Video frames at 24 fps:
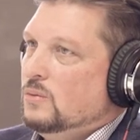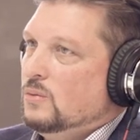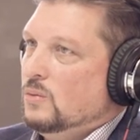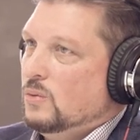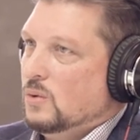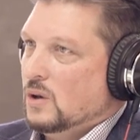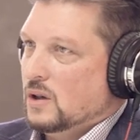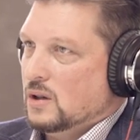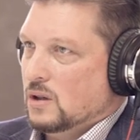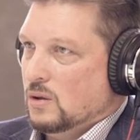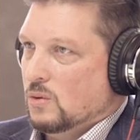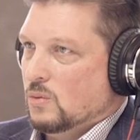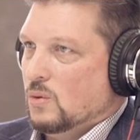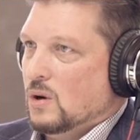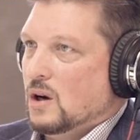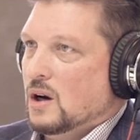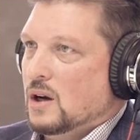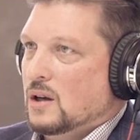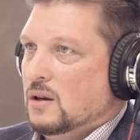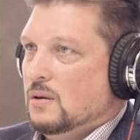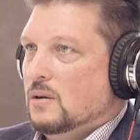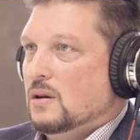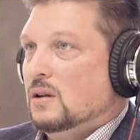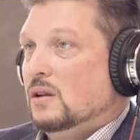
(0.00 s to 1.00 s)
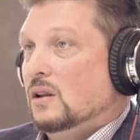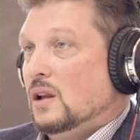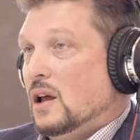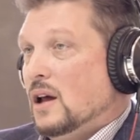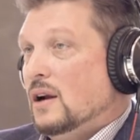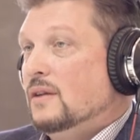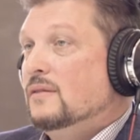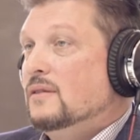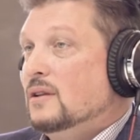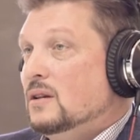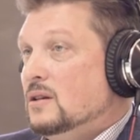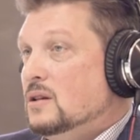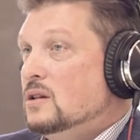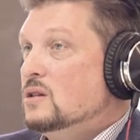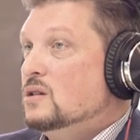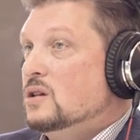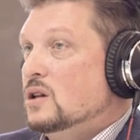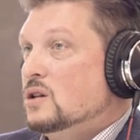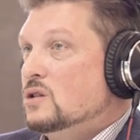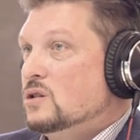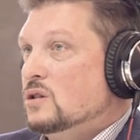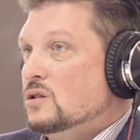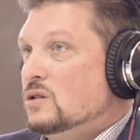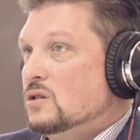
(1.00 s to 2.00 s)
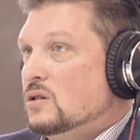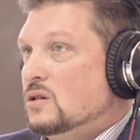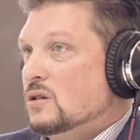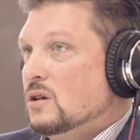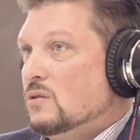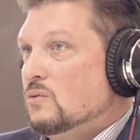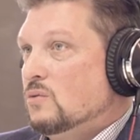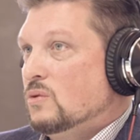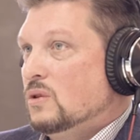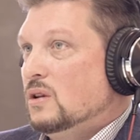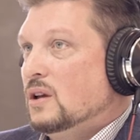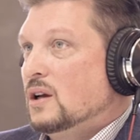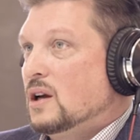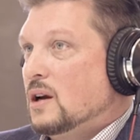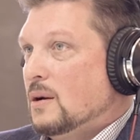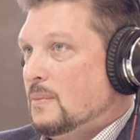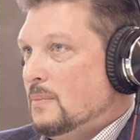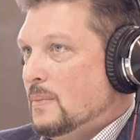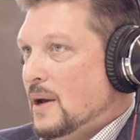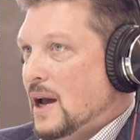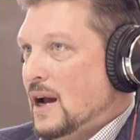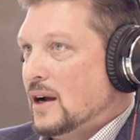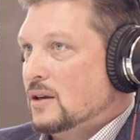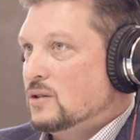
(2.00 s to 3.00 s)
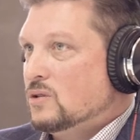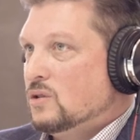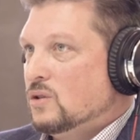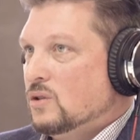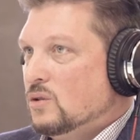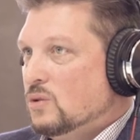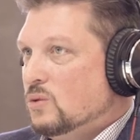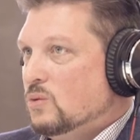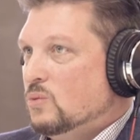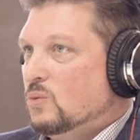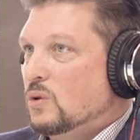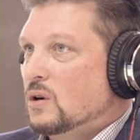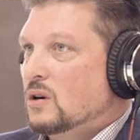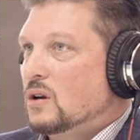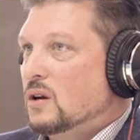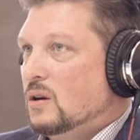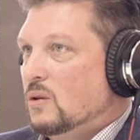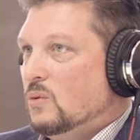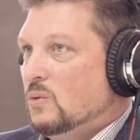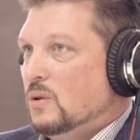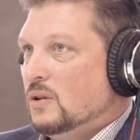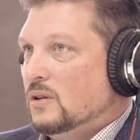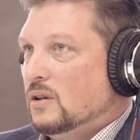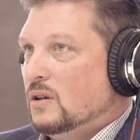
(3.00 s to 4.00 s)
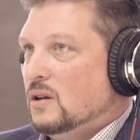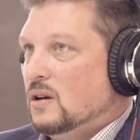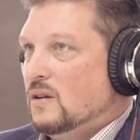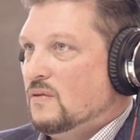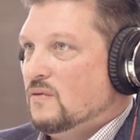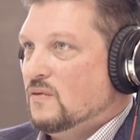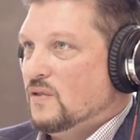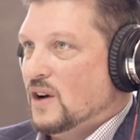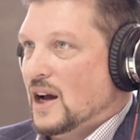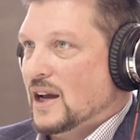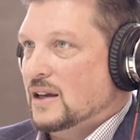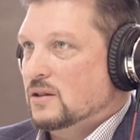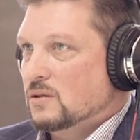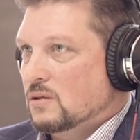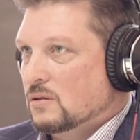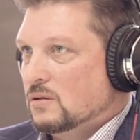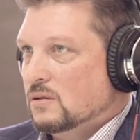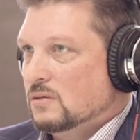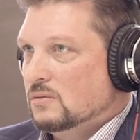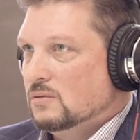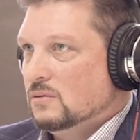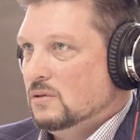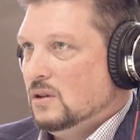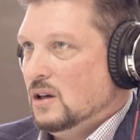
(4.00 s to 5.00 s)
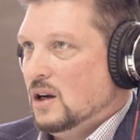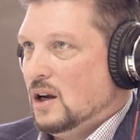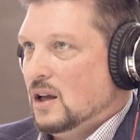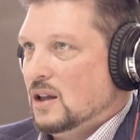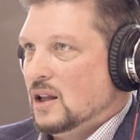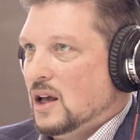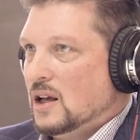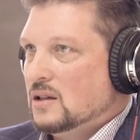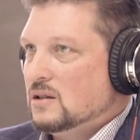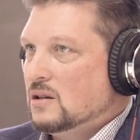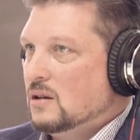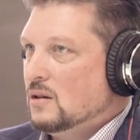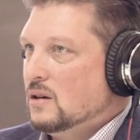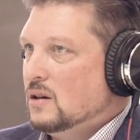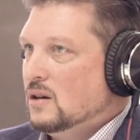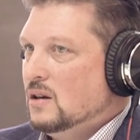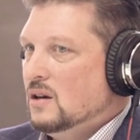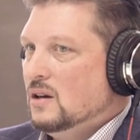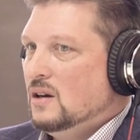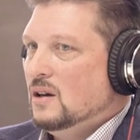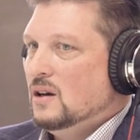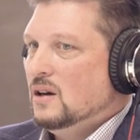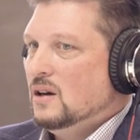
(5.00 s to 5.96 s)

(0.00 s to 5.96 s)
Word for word: what you want, a lot of the decisions really come back to working with an advisor, and that's a